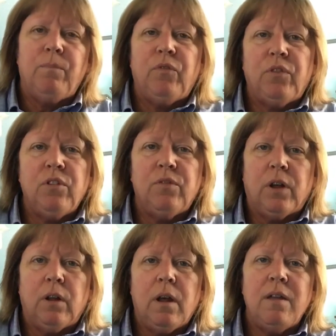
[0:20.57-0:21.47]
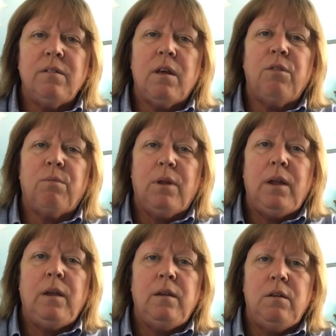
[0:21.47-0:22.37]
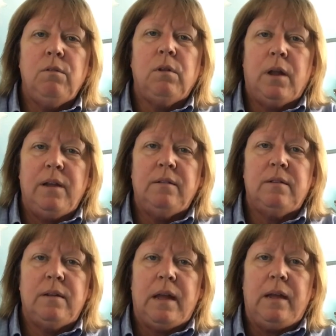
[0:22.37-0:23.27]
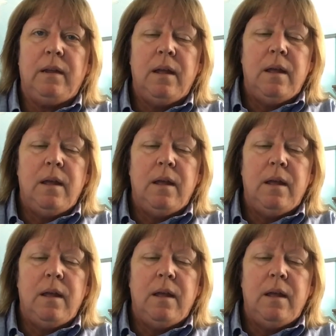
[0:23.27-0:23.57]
First of all, I saw three new clients today.